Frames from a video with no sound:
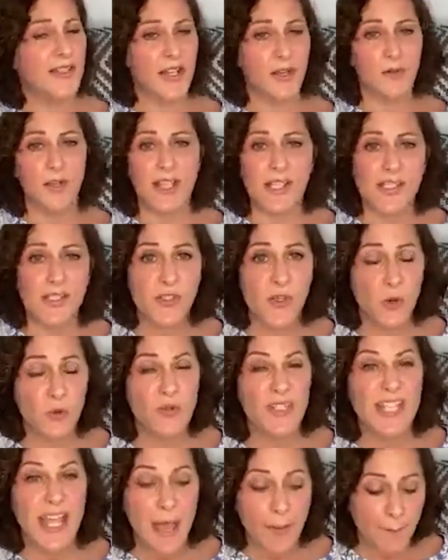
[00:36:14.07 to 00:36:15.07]
There is
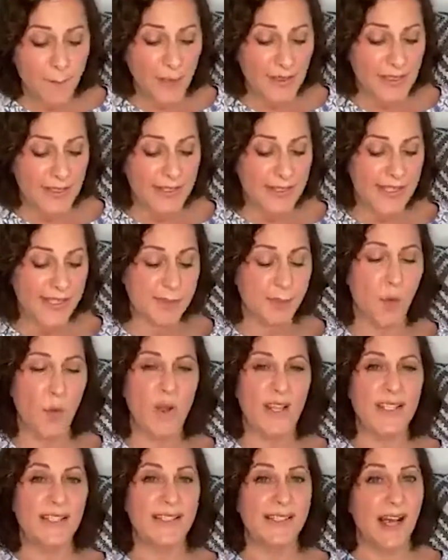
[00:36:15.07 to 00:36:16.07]
no temple at this
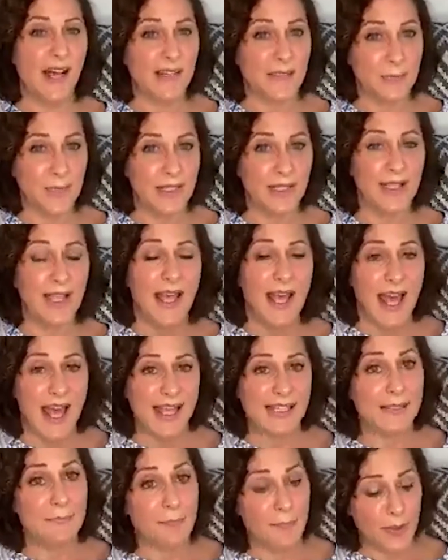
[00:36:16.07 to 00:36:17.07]
point. Solomon
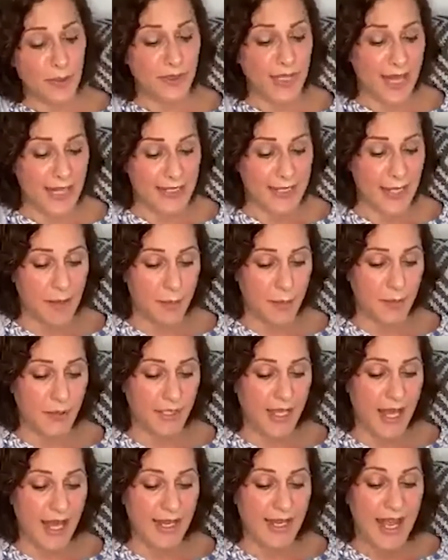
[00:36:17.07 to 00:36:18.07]
hasn't built that
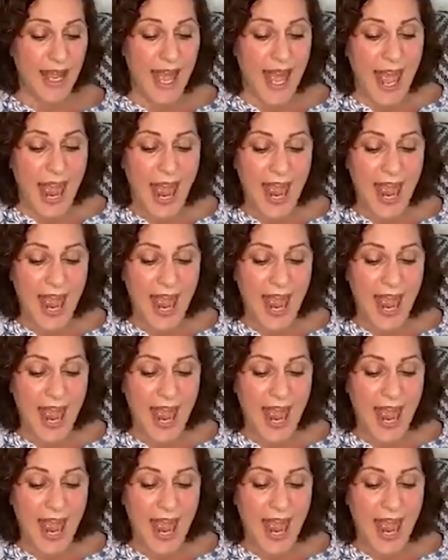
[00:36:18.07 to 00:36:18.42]
temple yet.